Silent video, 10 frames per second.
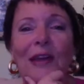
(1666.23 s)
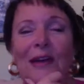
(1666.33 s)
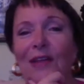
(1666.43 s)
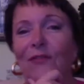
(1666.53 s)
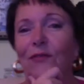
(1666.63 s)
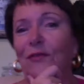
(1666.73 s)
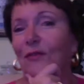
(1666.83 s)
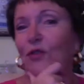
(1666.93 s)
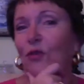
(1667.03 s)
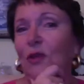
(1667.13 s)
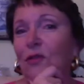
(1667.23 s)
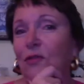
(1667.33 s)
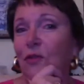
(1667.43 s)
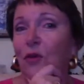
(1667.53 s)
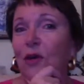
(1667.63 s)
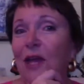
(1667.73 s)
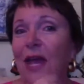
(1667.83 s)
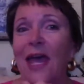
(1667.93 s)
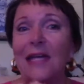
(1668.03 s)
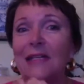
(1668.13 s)
if you're an
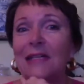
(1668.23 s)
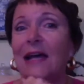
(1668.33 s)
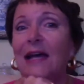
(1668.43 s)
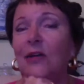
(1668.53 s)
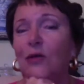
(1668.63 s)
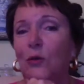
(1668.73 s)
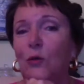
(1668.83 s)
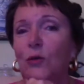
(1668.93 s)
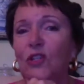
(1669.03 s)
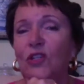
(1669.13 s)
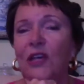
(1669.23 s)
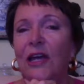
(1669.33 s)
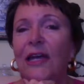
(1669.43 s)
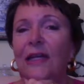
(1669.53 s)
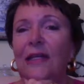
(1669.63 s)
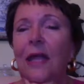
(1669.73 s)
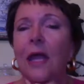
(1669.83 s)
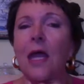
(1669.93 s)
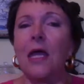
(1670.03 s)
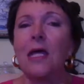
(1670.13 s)
air sign or a water sign,
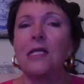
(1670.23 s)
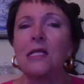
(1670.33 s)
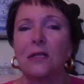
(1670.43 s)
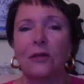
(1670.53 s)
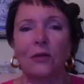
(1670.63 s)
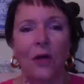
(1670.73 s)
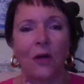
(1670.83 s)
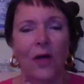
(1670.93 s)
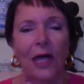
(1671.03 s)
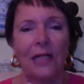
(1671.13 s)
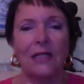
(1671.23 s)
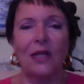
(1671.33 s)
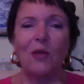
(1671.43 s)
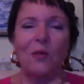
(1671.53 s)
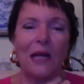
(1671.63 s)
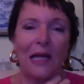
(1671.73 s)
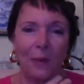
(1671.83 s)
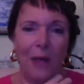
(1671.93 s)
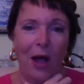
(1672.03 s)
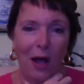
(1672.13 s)
you know, it's going to be a little
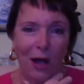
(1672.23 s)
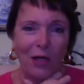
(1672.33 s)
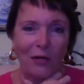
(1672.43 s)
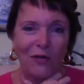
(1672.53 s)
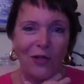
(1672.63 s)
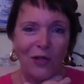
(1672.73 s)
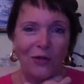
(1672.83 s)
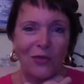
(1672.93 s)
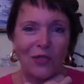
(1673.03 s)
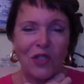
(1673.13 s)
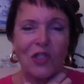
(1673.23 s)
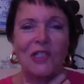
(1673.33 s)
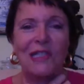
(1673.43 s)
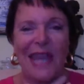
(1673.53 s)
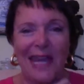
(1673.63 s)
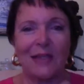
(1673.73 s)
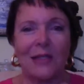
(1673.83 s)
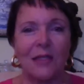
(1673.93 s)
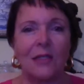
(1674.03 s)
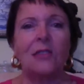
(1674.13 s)
bit harder for you to stick
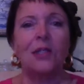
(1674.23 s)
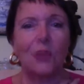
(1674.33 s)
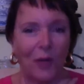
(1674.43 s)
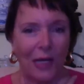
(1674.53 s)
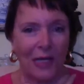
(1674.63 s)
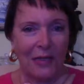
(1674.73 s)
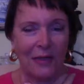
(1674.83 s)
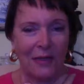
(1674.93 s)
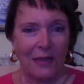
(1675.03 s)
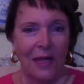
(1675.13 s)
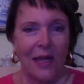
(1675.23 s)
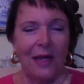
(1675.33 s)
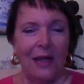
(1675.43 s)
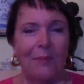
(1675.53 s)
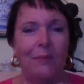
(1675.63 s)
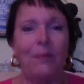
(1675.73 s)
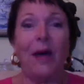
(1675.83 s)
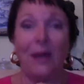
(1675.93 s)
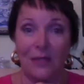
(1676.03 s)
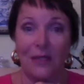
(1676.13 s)
to it.
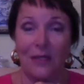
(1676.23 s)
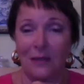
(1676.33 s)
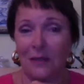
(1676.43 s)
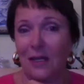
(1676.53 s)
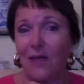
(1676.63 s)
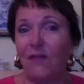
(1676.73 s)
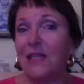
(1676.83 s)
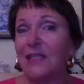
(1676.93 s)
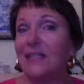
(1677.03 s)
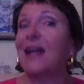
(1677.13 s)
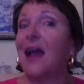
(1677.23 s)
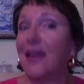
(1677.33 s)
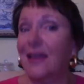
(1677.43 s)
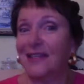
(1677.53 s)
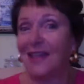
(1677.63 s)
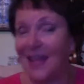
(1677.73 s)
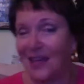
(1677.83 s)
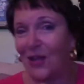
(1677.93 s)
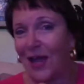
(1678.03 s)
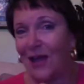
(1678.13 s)
But if it's dieting
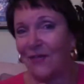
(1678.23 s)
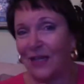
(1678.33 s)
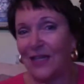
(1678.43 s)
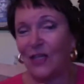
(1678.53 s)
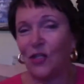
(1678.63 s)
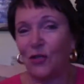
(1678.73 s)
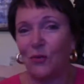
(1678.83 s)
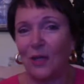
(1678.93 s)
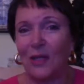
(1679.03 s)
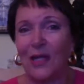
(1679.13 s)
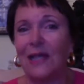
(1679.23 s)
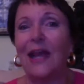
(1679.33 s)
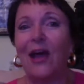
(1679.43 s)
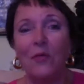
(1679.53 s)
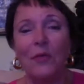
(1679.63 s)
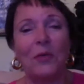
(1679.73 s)
you're having an issue with, I can help you with